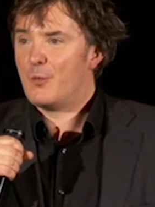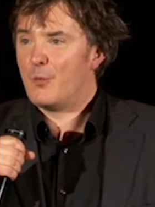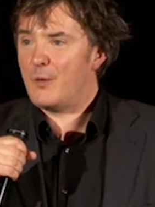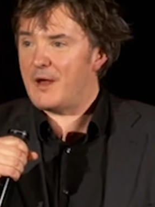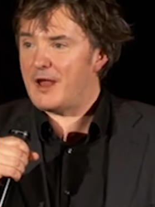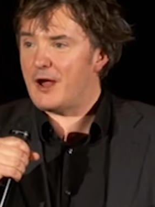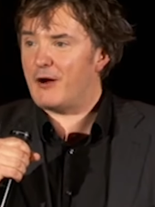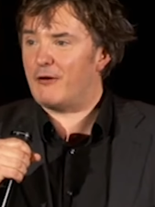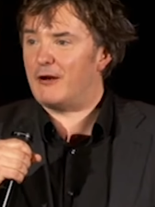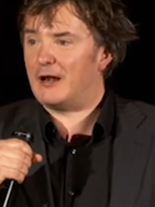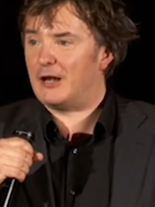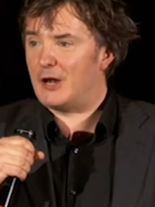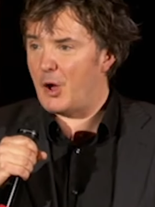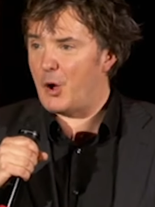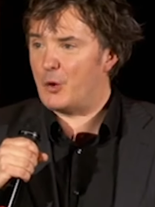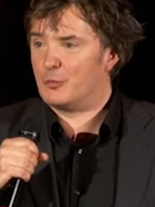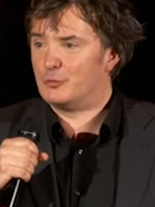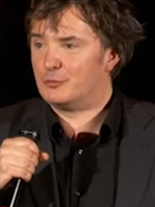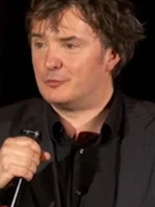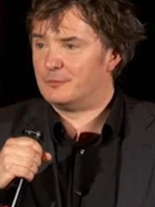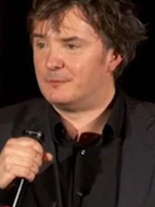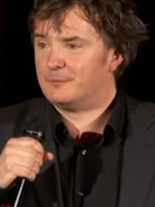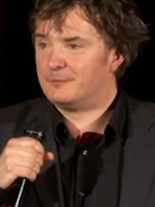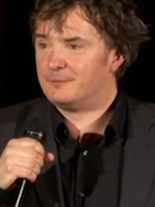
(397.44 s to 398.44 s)
We are
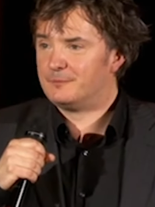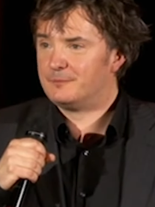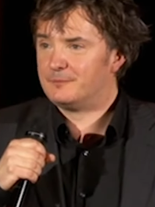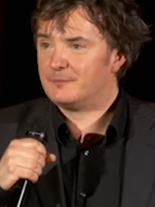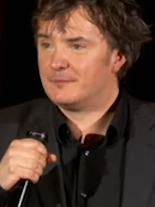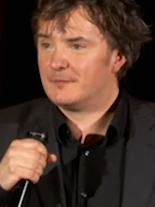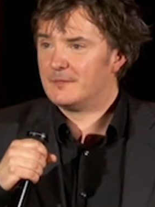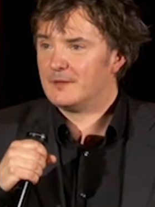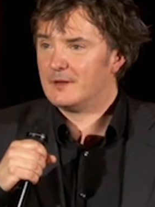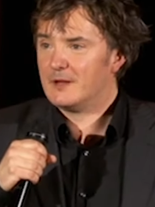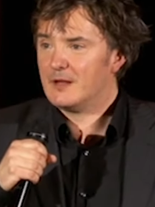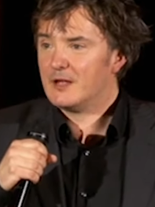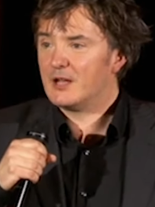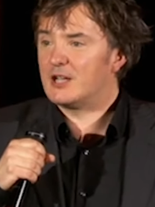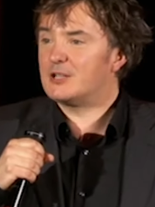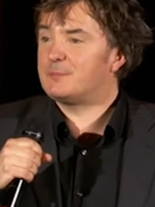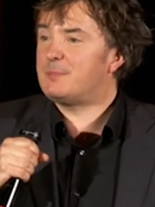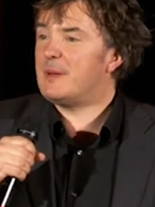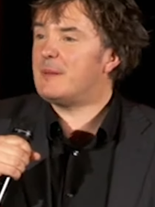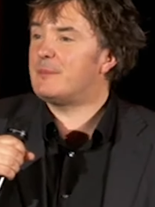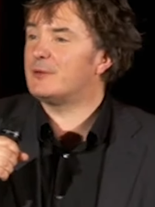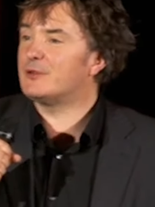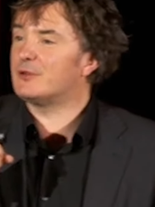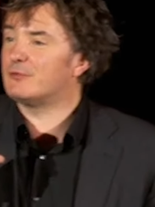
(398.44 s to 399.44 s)
alone.
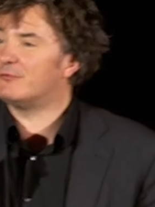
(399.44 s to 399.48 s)
Because people